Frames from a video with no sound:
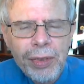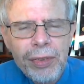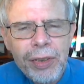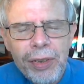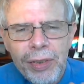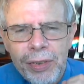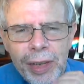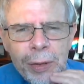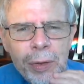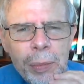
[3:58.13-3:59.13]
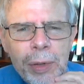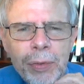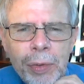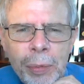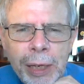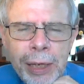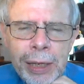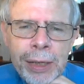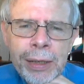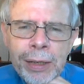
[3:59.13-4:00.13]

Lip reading: Does it sound a bit familiar?